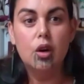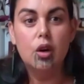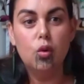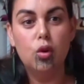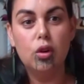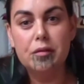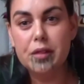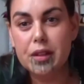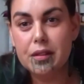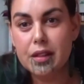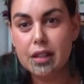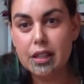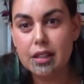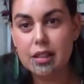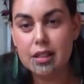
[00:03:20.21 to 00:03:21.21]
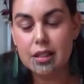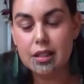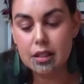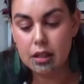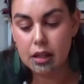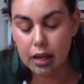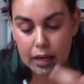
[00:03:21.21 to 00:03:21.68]
all of the
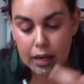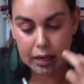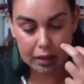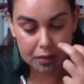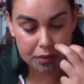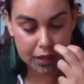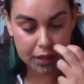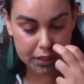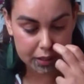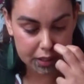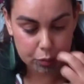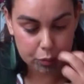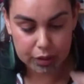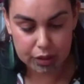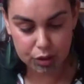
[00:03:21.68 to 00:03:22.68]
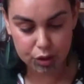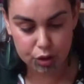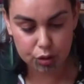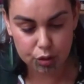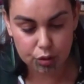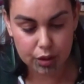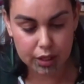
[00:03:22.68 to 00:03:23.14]
things uh, that it speaks
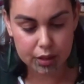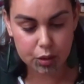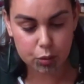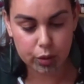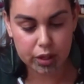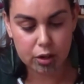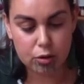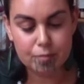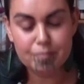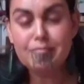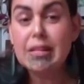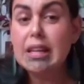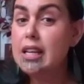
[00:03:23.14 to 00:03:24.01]
to as well.